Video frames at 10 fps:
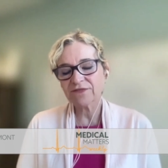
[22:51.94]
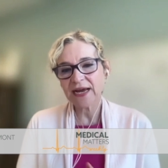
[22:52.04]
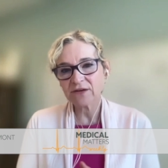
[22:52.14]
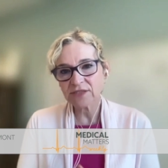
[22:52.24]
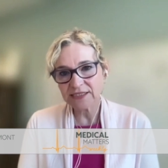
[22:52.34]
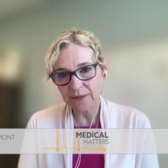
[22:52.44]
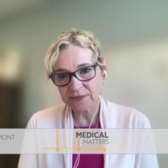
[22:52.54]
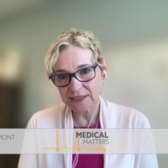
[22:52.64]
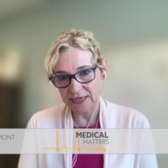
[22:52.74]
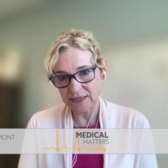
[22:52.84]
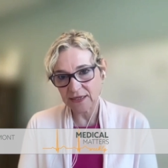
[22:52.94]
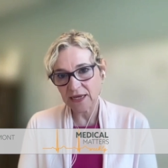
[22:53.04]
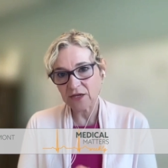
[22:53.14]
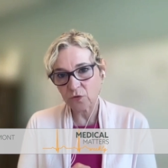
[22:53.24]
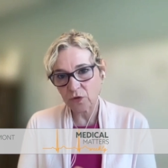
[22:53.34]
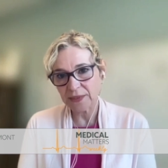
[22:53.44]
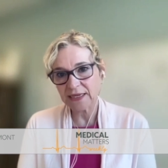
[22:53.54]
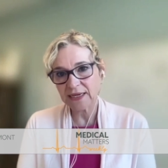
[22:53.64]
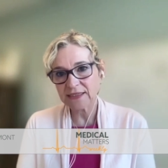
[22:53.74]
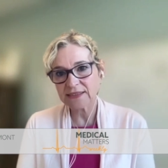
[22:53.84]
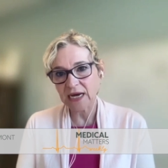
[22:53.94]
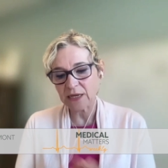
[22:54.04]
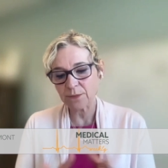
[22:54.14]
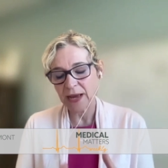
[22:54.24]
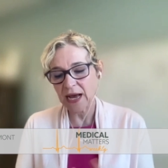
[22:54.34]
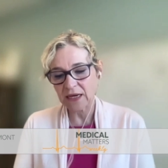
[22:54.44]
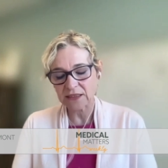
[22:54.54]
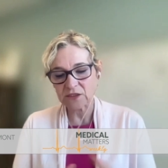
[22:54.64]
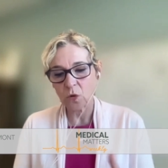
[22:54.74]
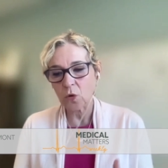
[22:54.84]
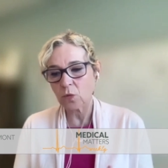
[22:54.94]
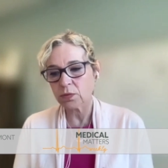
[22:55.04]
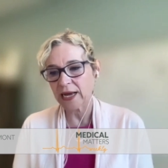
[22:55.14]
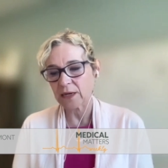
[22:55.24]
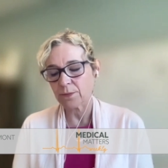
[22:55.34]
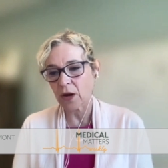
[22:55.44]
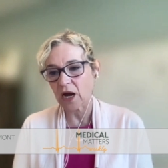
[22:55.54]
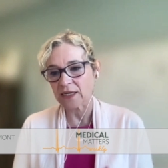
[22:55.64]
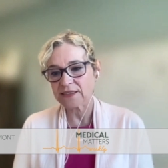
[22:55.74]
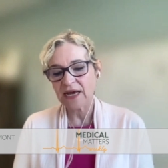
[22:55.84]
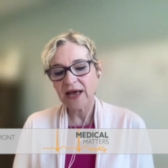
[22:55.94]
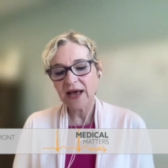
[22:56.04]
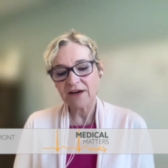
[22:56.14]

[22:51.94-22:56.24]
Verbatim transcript: who have now stepped in and who are beginning to unpack this whole black box